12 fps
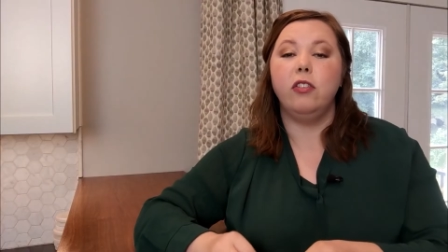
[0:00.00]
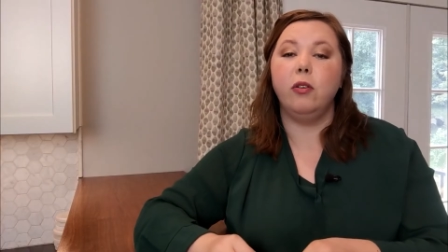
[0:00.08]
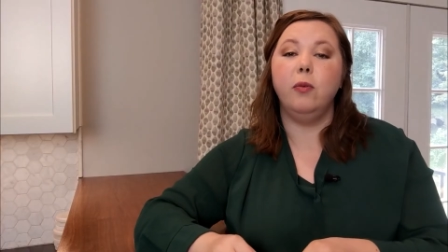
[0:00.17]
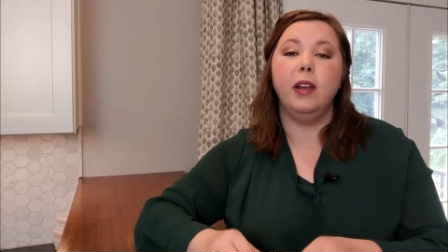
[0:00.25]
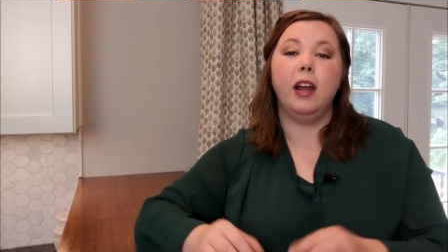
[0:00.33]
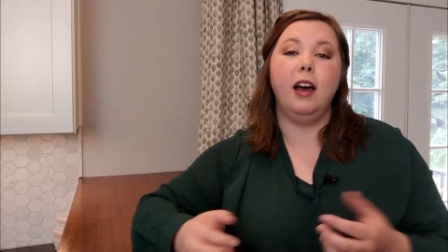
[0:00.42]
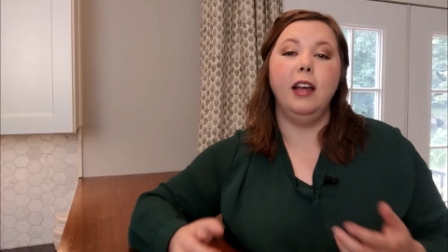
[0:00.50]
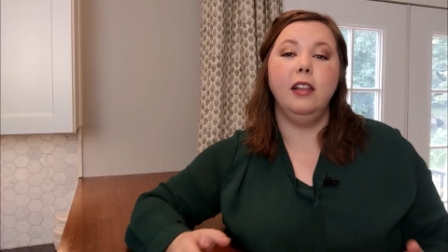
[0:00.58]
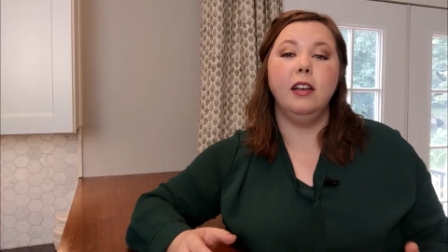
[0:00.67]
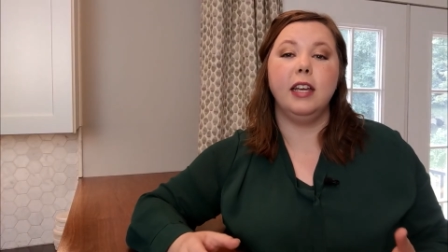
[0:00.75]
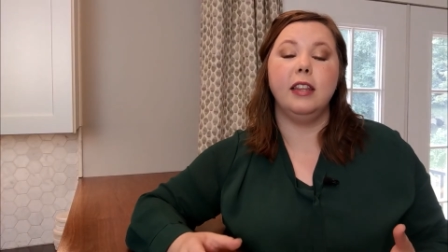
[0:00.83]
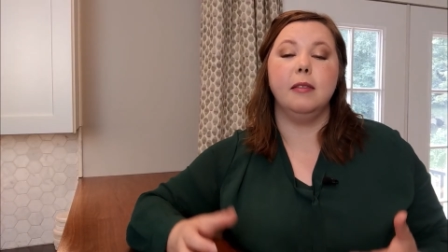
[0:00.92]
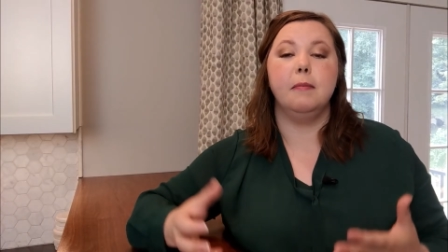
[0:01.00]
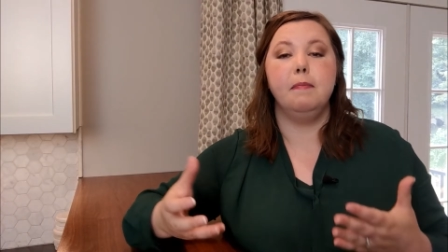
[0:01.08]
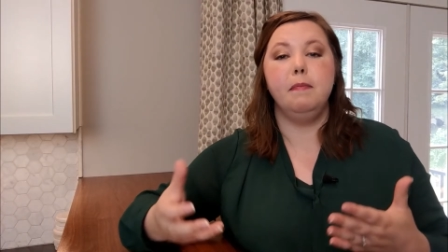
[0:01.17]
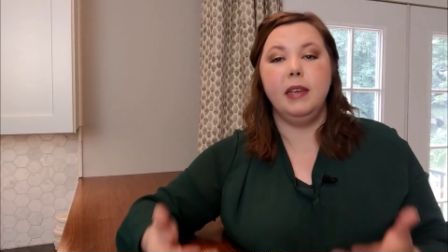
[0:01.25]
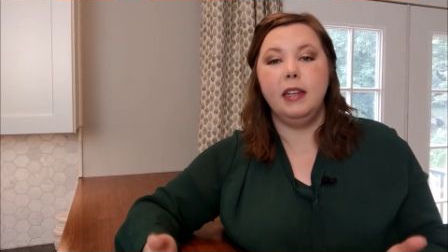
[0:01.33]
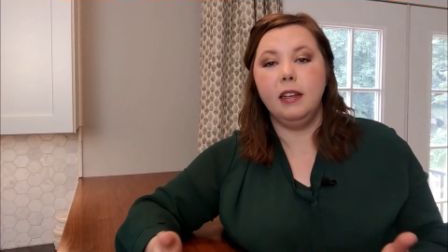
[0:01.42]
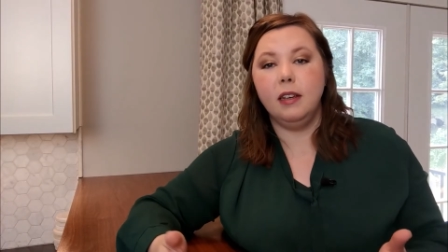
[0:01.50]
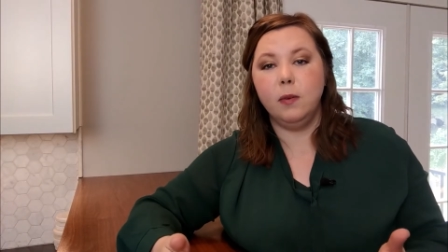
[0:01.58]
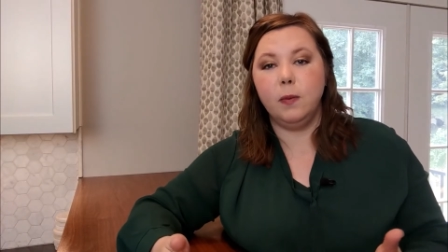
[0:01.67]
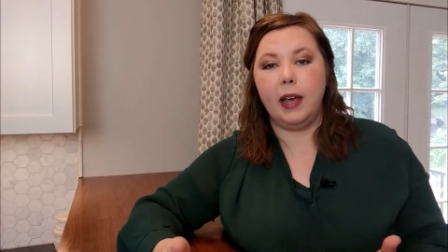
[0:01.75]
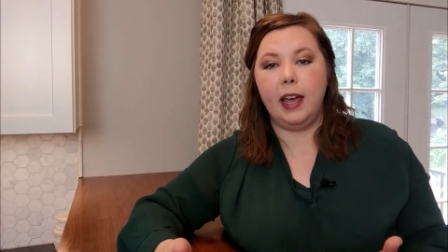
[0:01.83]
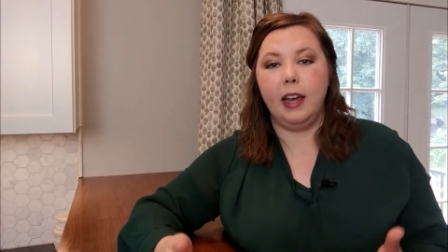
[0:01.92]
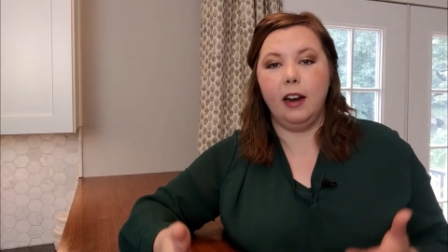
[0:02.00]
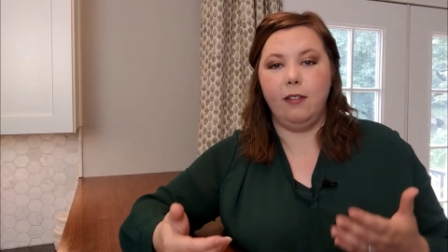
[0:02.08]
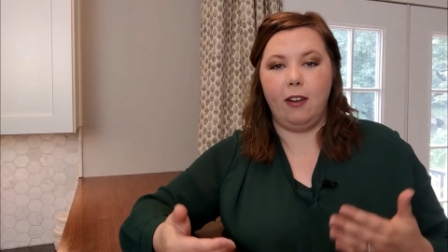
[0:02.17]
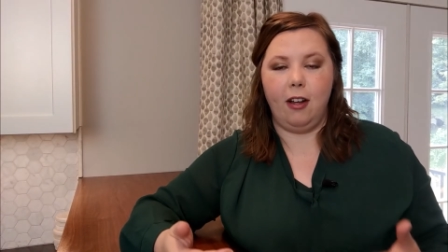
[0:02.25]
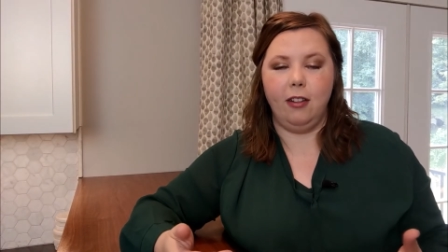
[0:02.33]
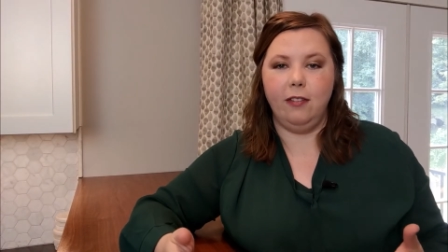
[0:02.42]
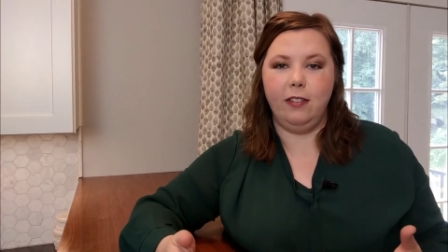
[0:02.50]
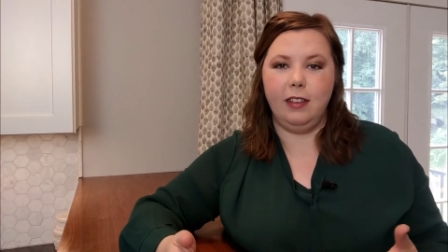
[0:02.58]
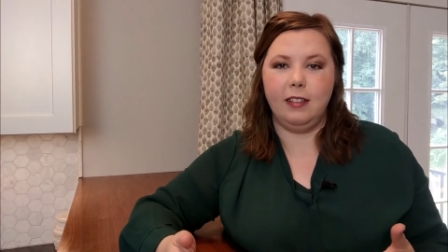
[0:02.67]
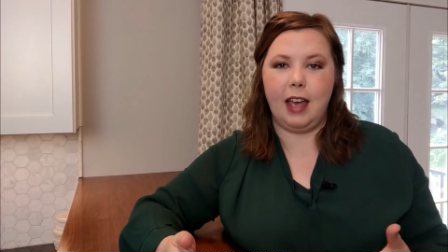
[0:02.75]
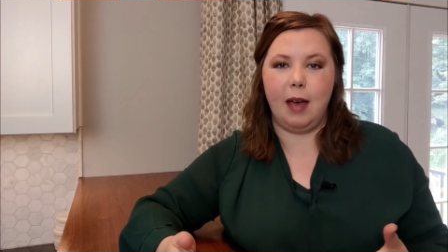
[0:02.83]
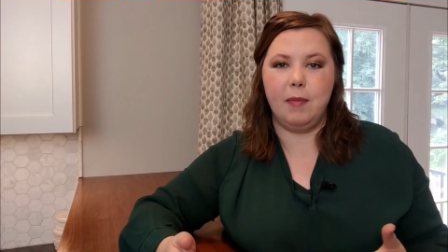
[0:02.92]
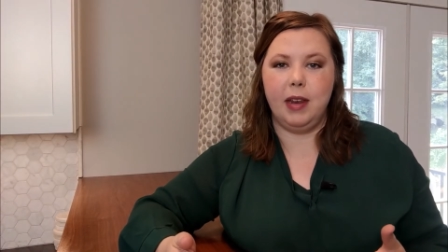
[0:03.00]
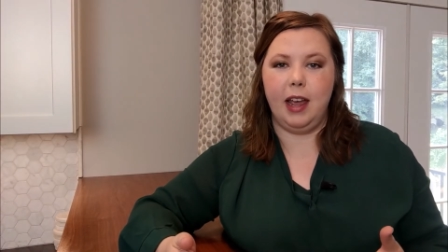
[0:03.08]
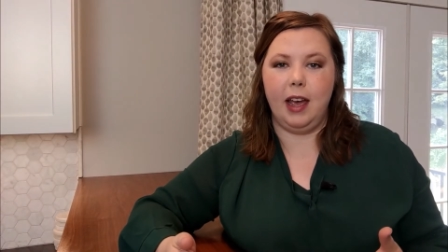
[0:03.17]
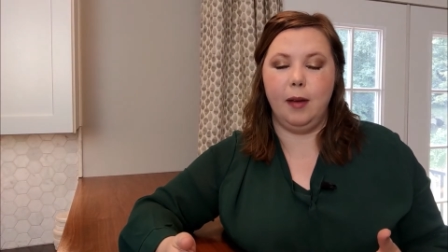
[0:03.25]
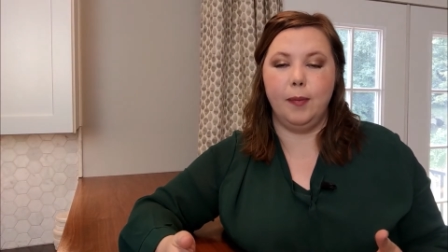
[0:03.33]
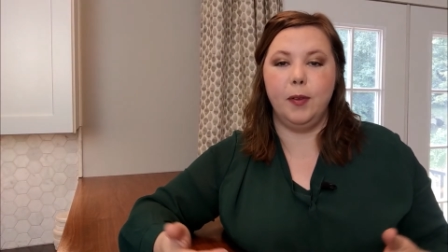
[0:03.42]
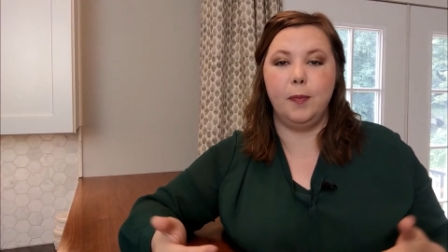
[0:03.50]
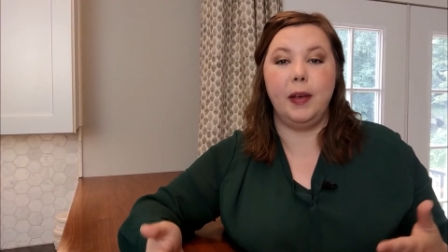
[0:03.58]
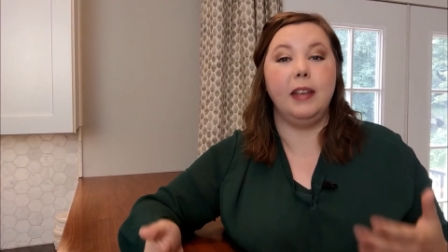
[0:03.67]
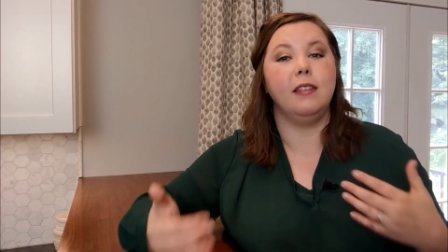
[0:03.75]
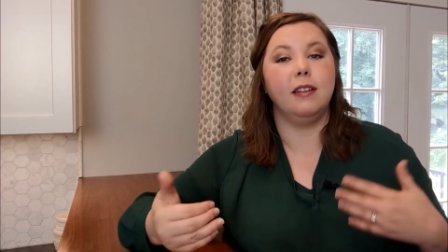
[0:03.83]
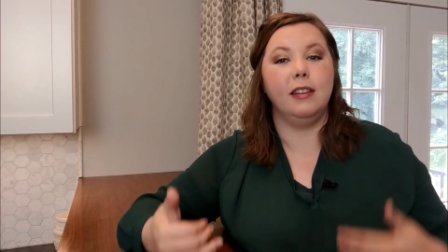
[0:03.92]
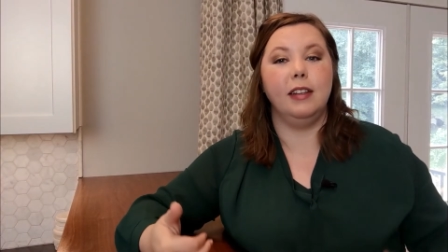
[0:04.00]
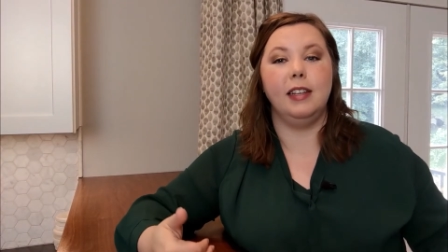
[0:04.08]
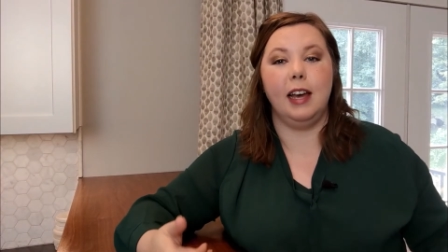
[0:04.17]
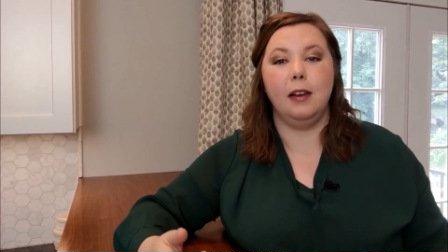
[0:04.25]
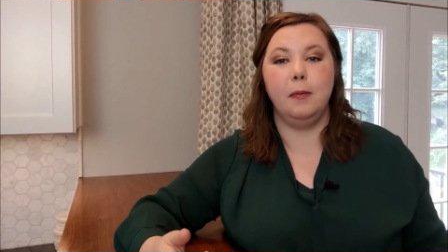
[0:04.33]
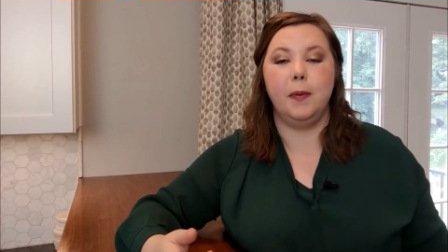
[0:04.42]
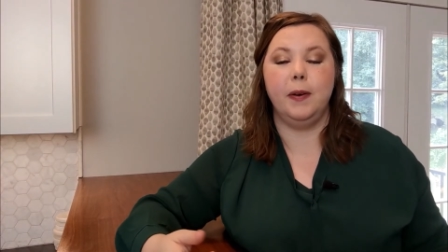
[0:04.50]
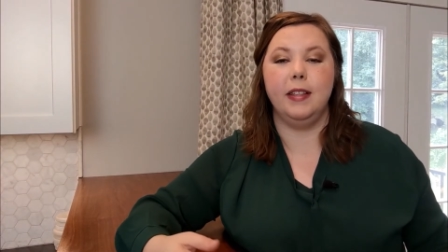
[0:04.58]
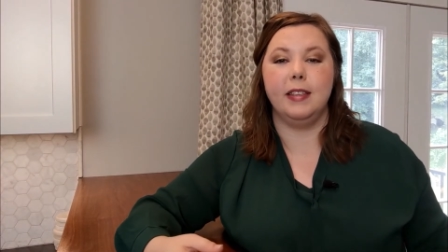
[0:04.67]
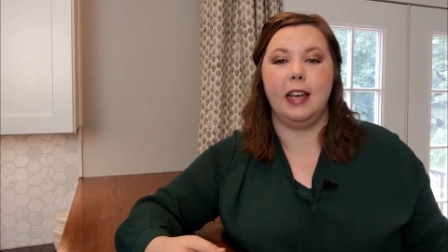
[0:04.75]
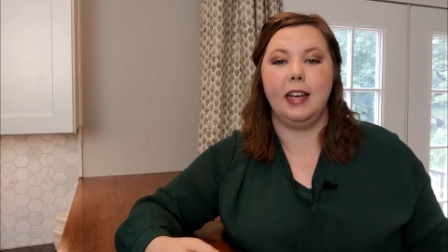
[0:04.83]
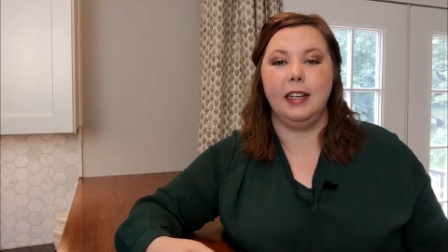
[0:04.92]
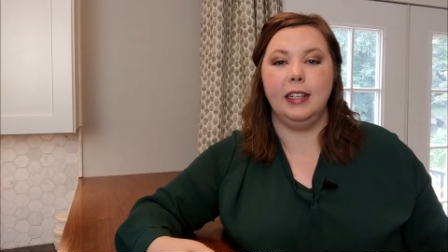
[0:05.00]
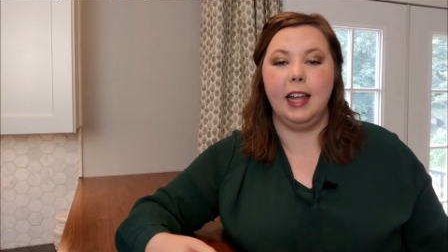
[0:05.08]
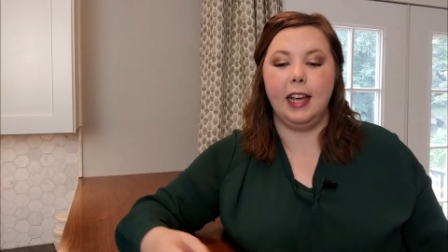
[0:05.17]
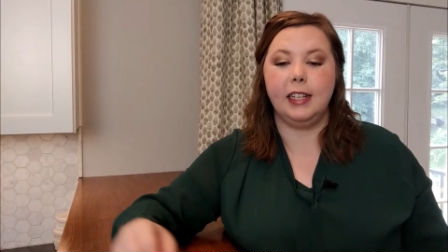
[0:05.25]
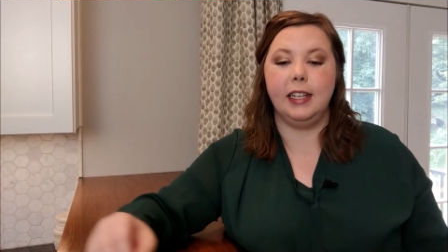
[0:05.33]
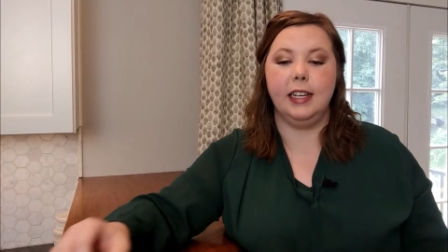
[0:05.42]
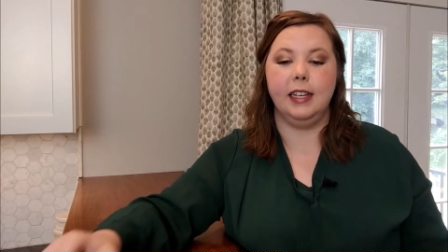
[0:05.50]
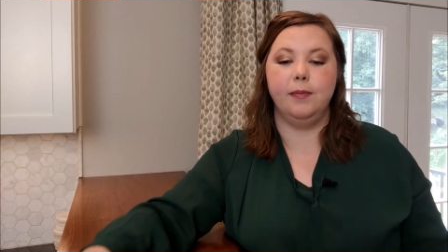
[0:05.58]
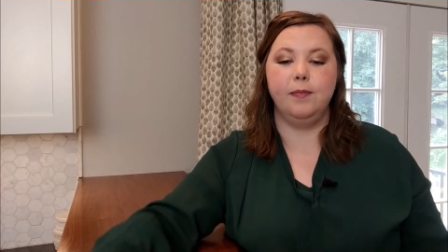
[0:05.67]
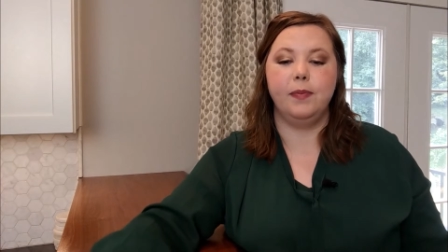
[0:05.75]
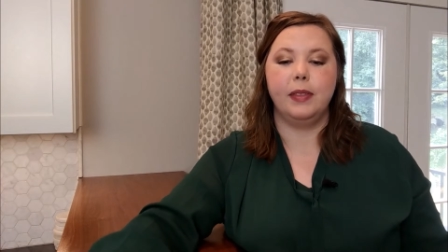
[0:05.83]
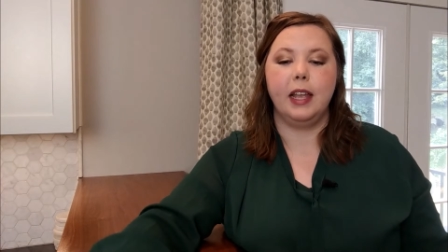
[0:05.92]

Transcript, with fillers: So when I look at the median weight of all of these M&Ms based on the data points I collected,